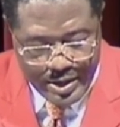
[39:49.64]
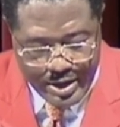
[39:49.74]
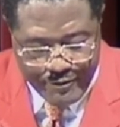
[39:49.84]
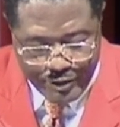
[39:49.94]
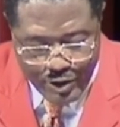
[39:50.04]

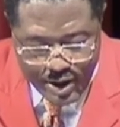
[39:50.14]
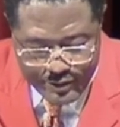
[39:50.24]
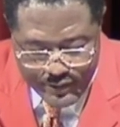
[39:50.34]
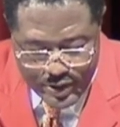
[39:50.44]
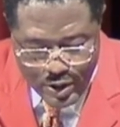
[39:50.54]
if you
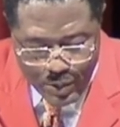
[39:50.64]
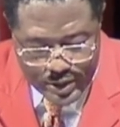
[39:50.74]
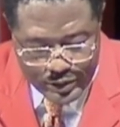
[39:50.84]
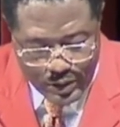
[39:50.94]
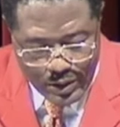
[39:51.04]
have given your
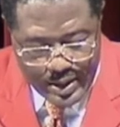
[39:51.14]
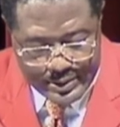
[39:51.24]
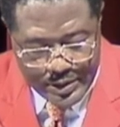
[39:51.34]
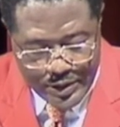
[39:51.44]
word to the Lord,